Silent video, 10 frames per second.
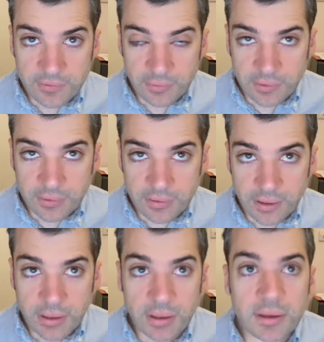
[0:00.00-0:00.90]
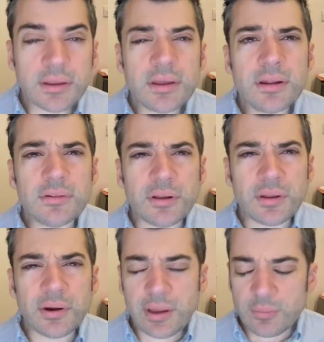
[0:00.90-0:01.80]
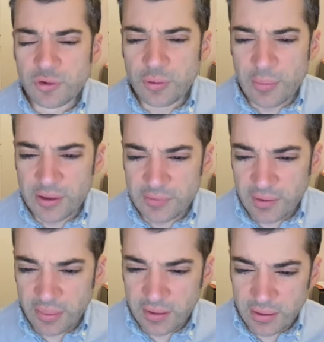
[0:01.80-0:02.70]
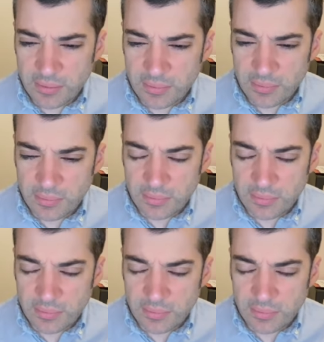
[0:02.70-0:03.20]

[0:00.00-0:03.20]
Del- uh, delirium tremens, I think.